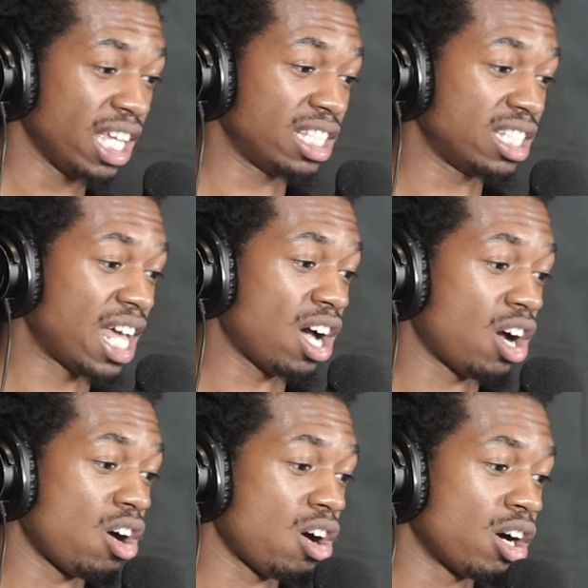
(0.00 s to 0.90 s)
It's not
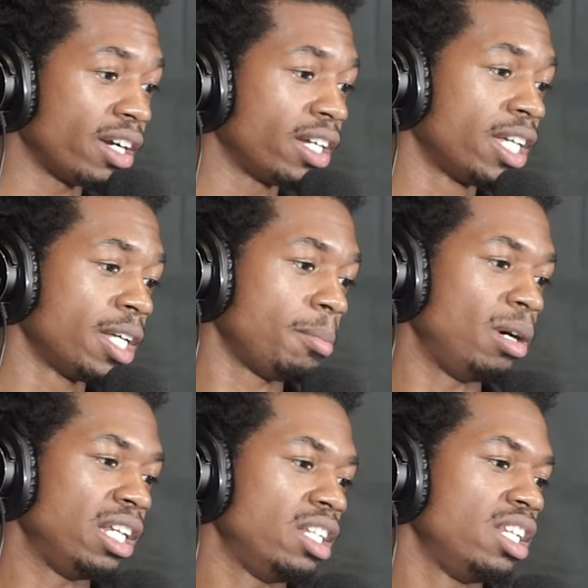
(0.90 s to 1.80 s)
hard,
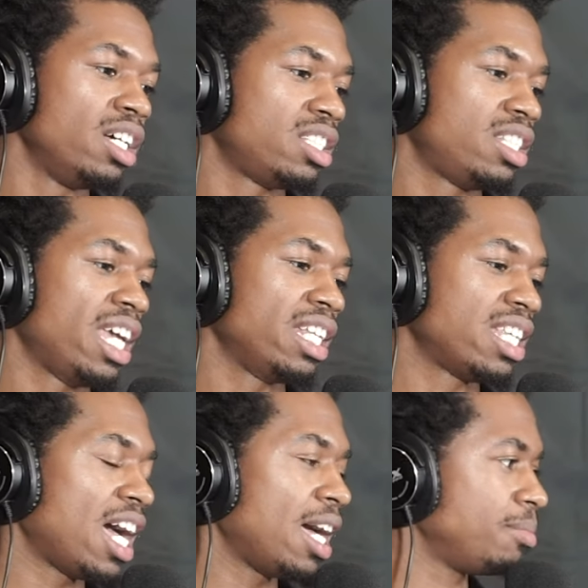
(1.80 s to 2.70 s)
but it does take
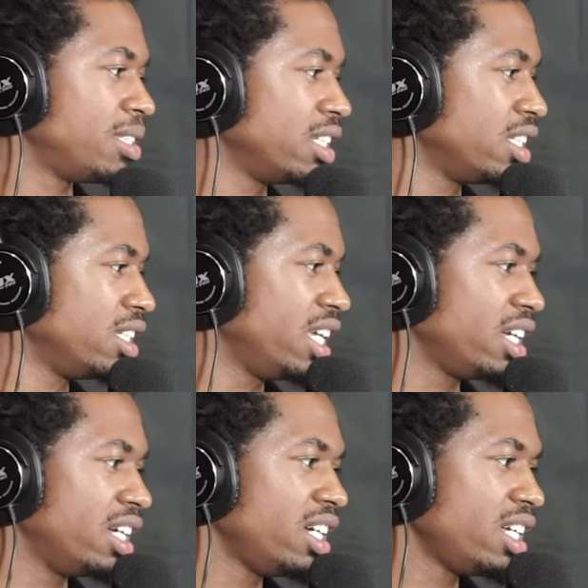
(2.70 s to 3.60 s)
time to
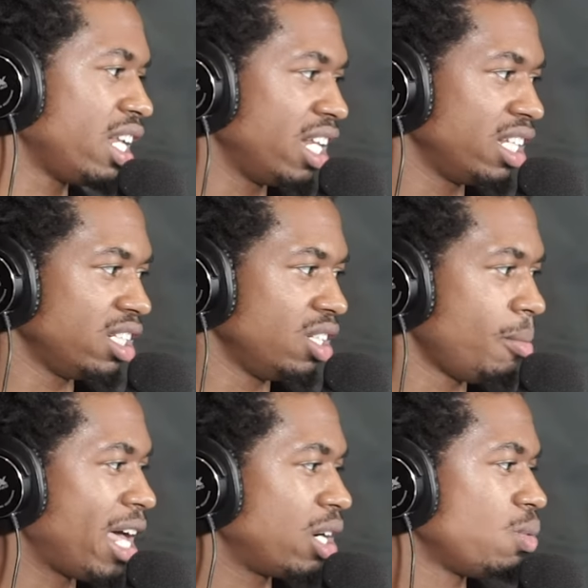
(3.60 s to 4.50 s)
get good at it, no
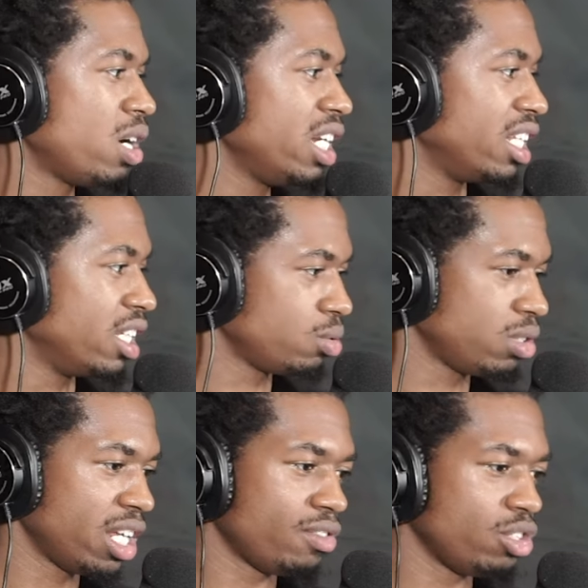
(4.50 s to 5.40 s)
matter what it is.
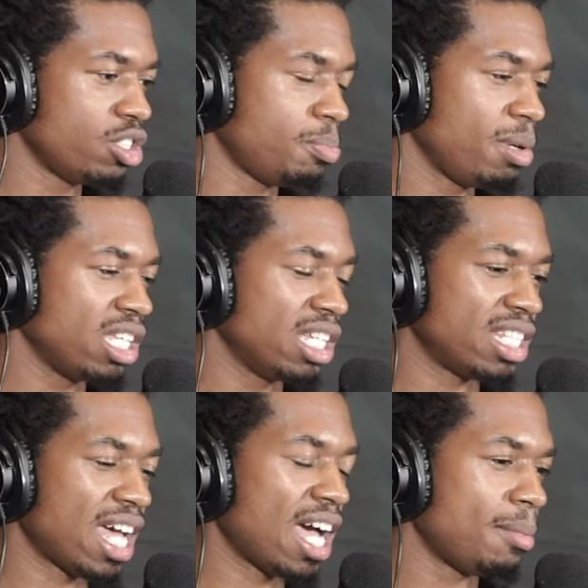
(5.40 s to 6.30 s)
Whatever you spend your
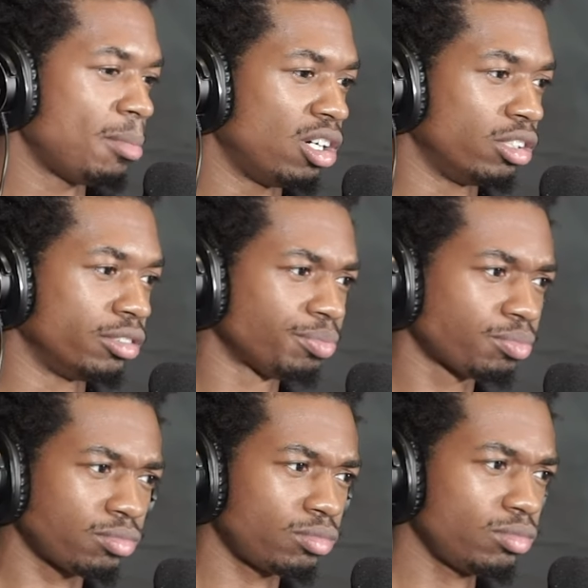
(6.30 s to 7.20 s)
time on,
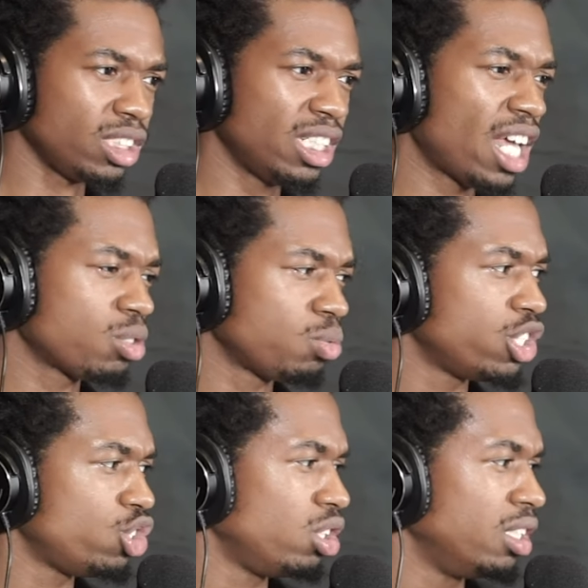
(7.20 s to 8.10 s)
that's
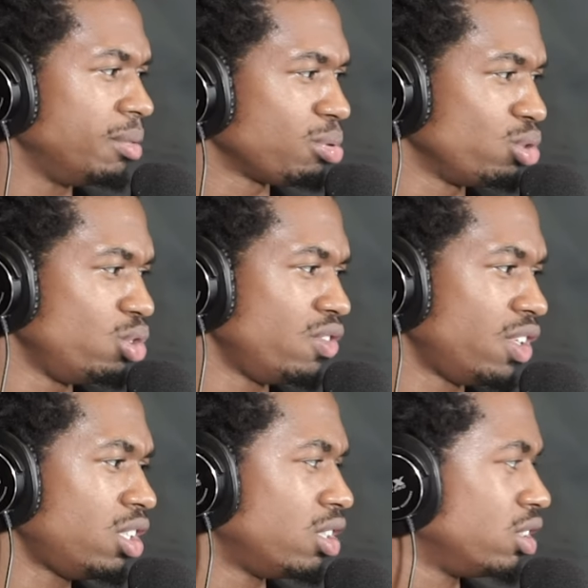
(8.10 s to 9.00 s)
what you'll improve
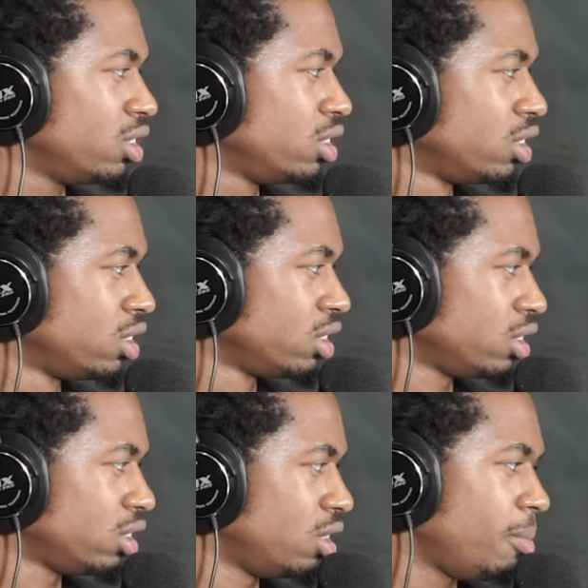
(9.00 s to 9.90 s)
on,
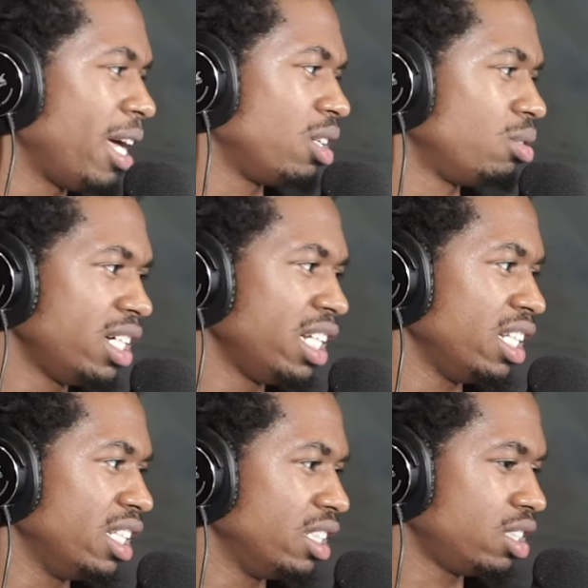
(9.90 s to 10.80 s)
no matter what
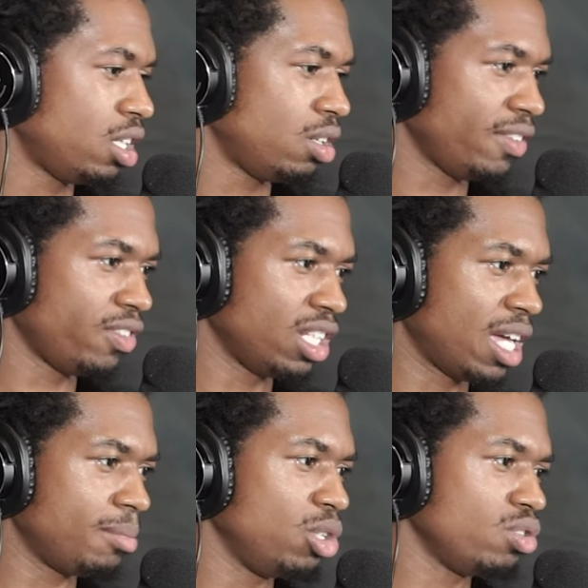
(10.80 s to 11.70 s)
it is. So I feel
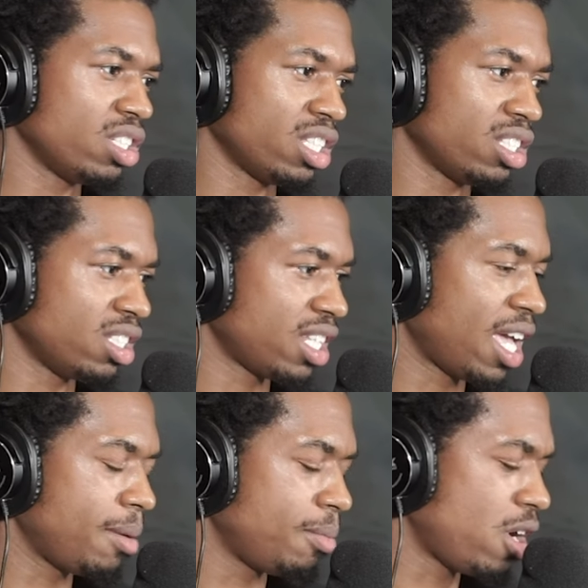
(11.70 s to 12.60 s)
like music is the
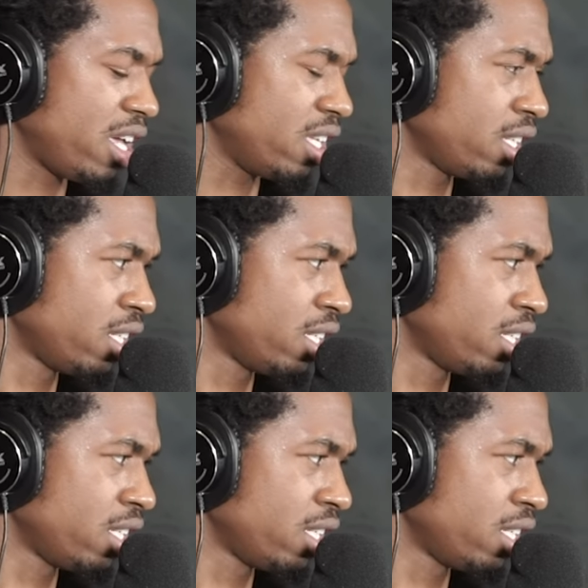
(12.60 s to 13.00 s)
same way.